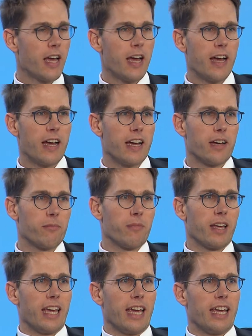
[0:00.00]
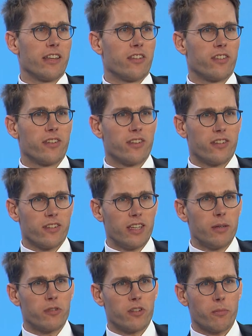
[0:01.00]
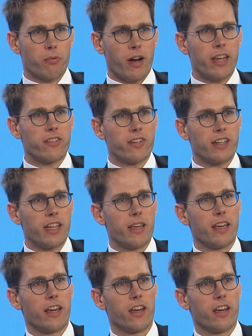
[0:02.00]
It seems surprisingly